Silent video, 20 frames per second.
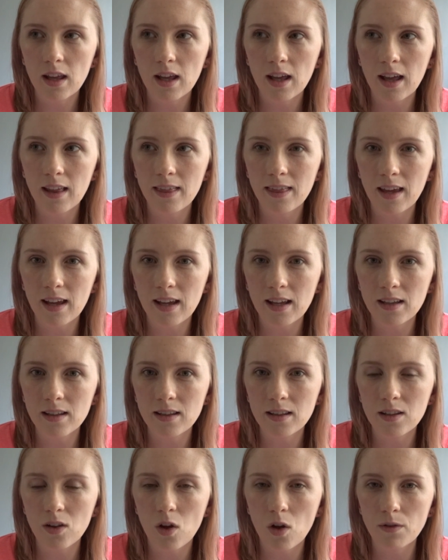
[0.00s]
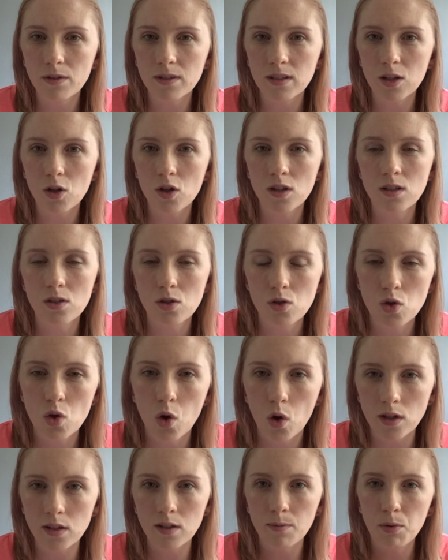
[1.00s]
I think obviously because it's
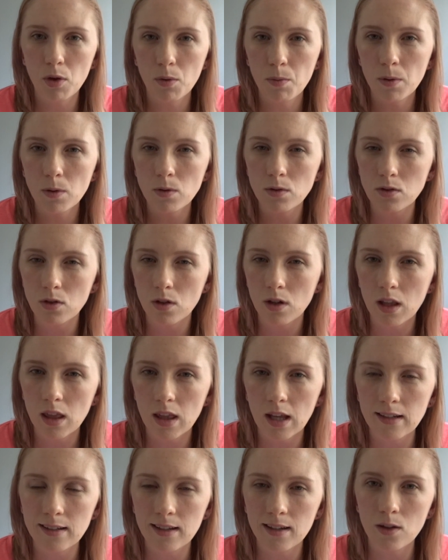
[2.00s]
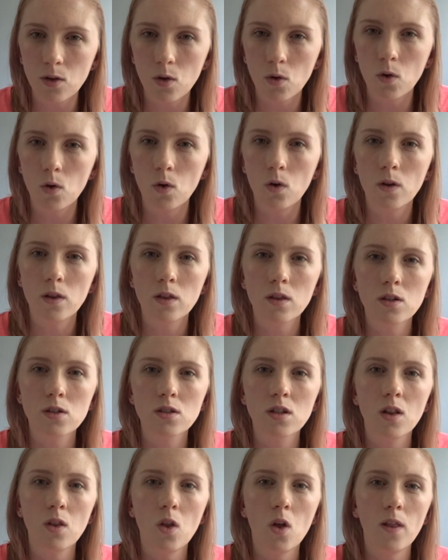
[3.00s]
choice pupils sort of thing that go, there's
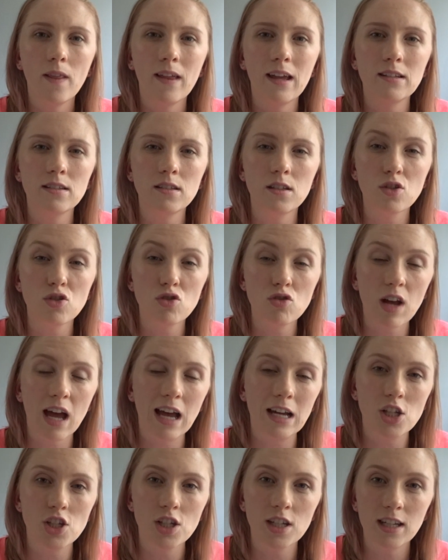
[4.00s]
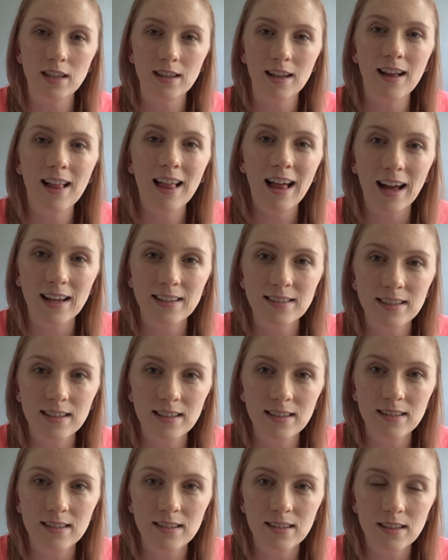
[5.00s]
a lot less distraction in the
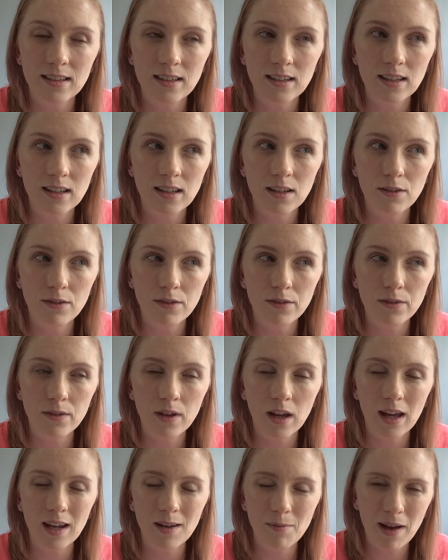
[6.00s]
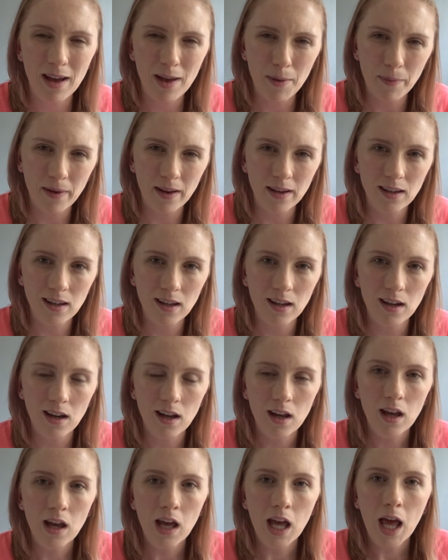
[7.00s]
classes, in my opinion.
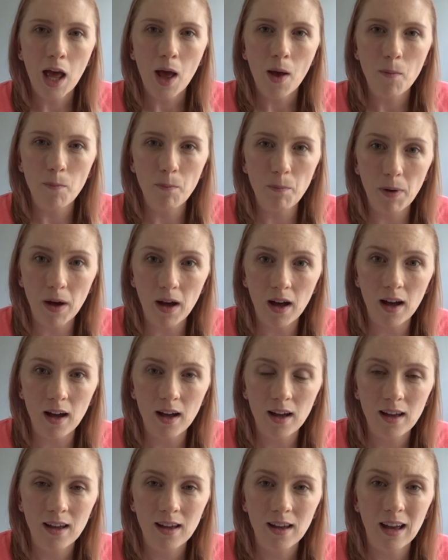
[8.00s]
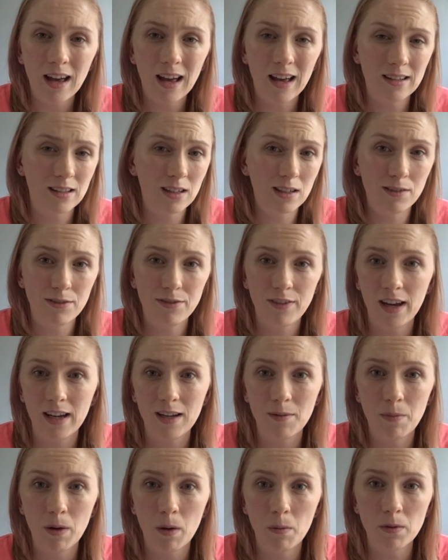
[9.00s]
But I done fine
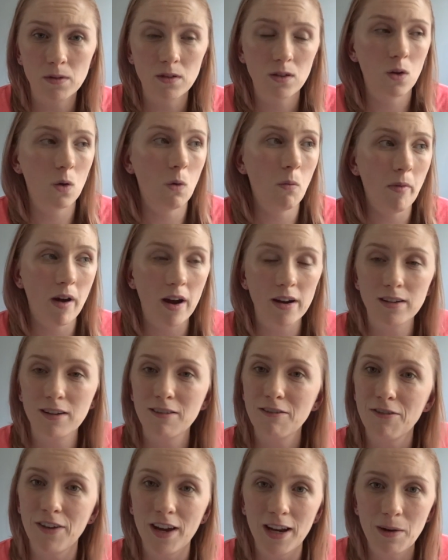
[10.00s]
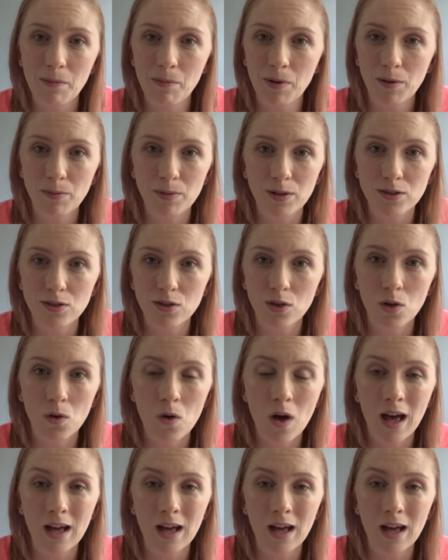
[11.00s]
at public school, Mark done fine at public school.